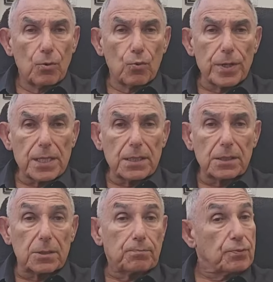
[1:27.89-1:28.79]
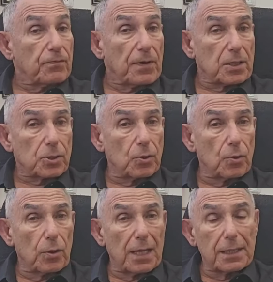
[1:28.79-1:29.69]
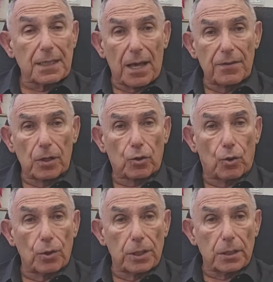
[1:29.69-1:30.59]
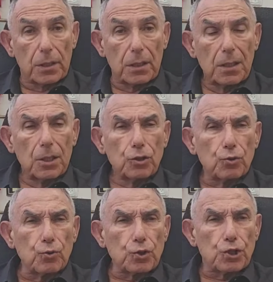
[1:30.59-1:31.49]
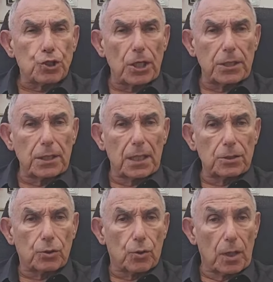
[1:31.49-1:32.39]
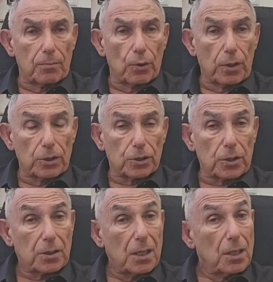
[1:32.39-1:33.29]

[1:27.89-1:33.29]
with professor and other colleagues to generate collaboration,